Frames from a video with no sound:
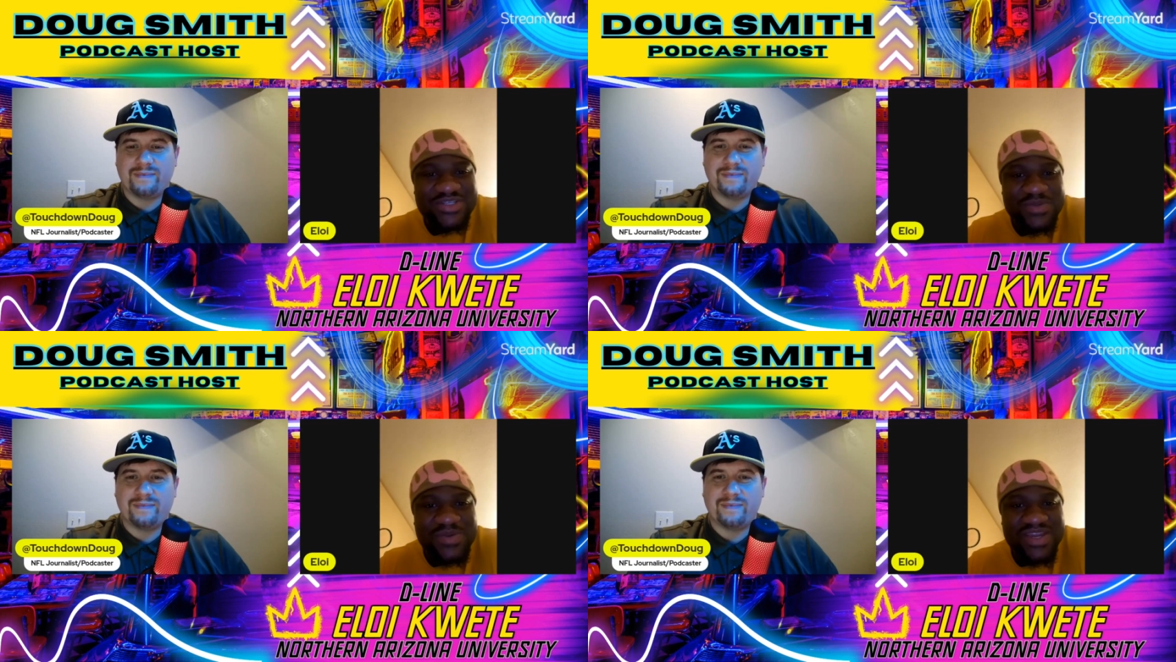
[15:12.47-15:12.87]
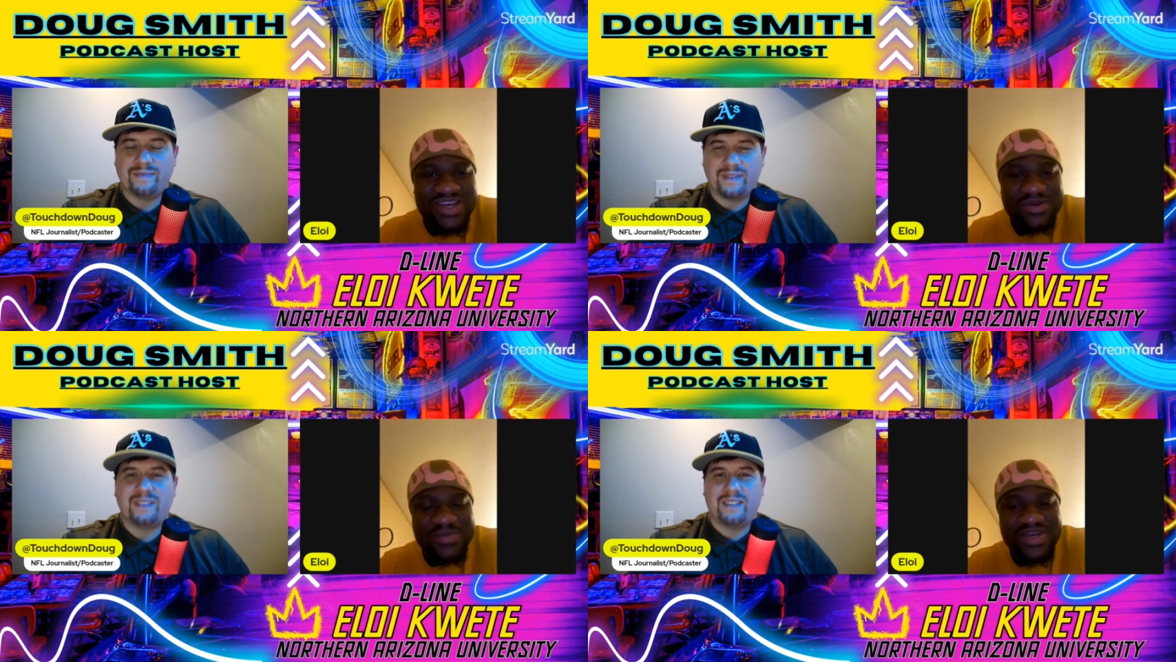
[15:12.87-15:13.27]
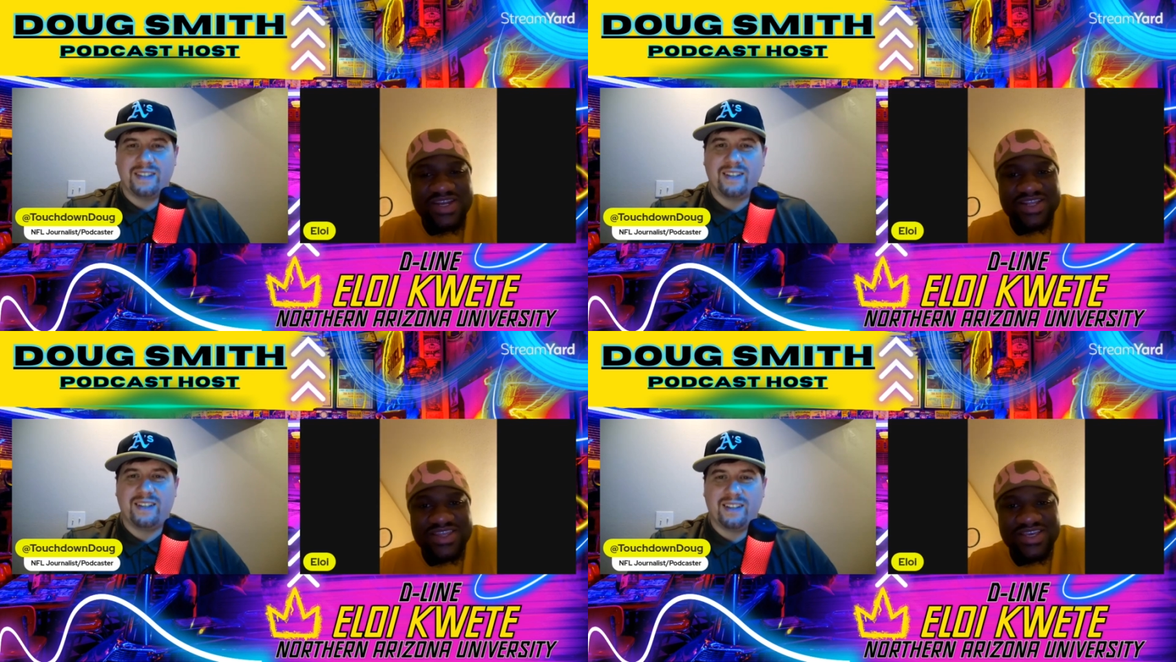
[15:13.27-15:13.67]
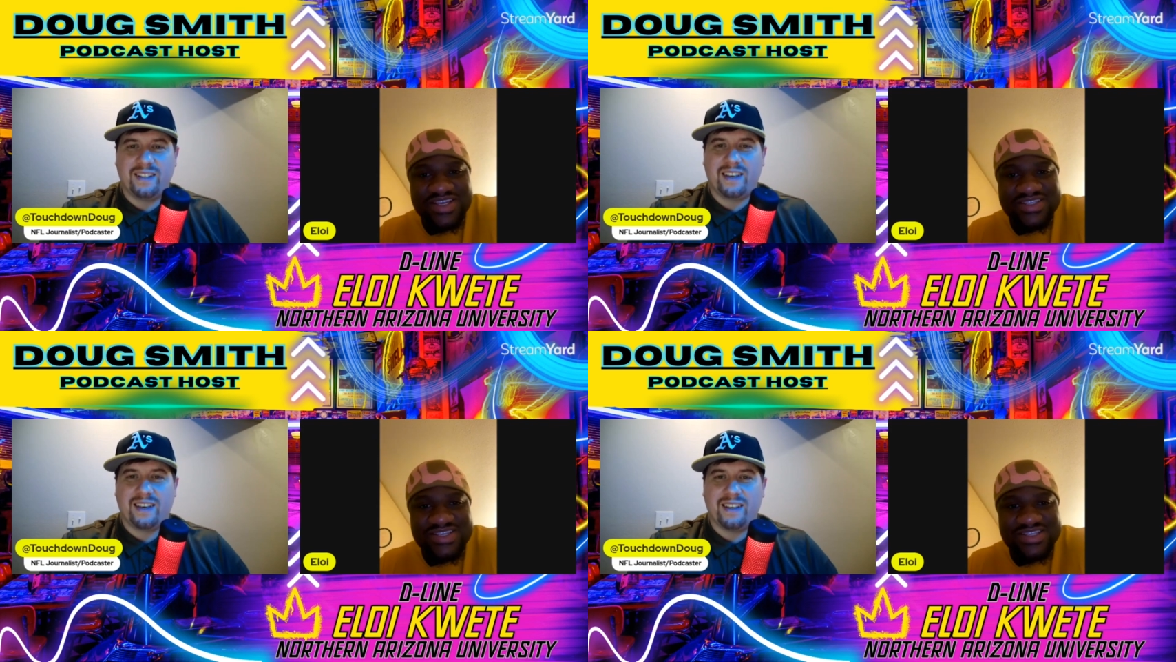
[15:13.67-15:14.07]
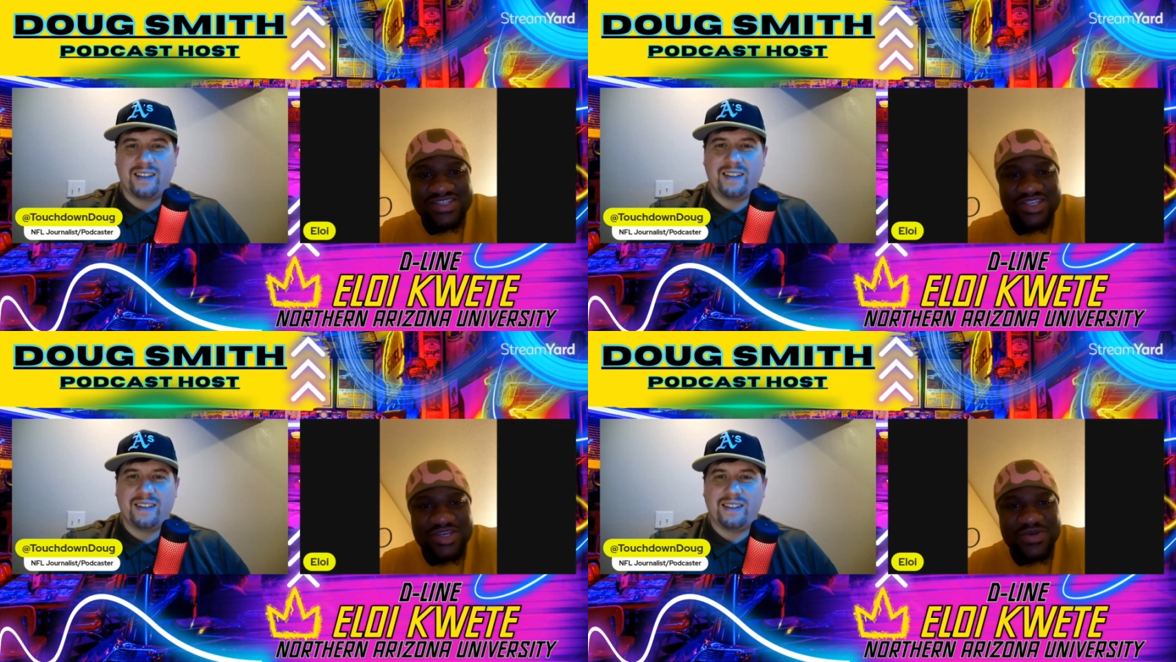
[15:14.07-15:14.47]
Speaker 1: to be here, man. I think it's
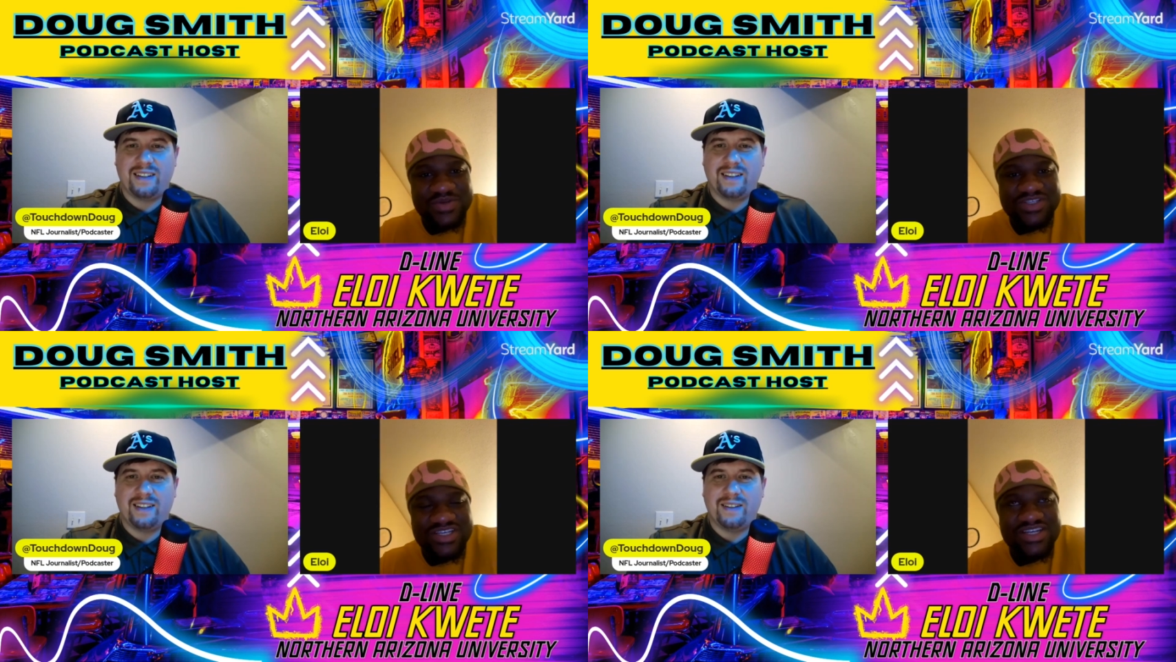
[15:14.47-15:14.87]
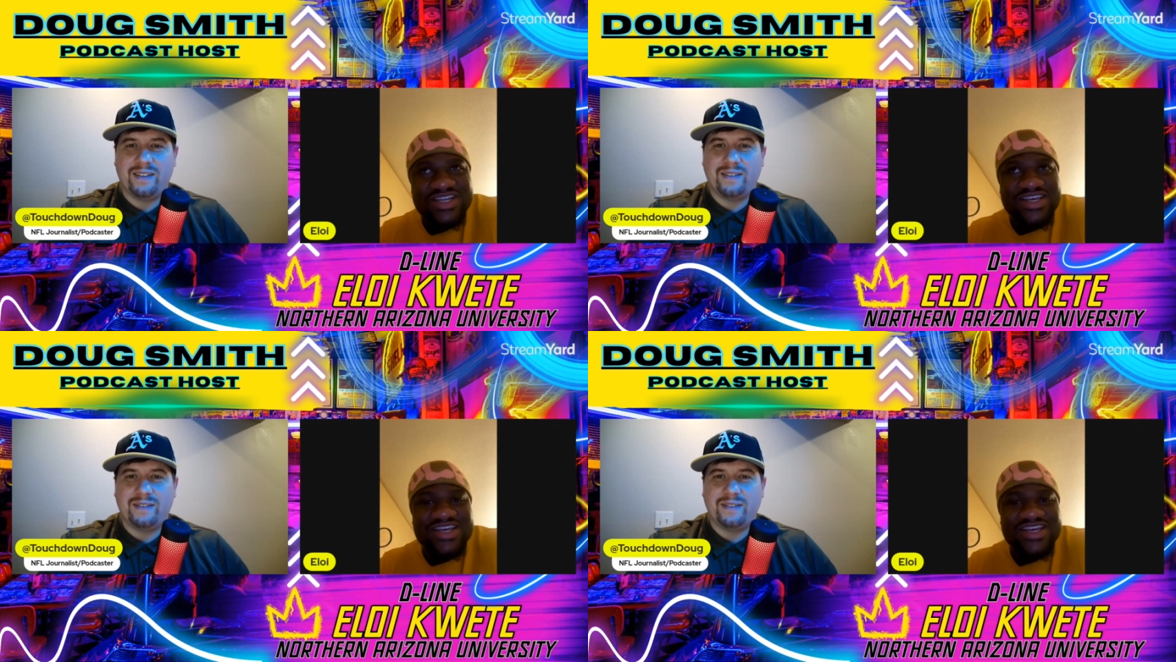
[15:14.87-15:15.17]
it's huge, and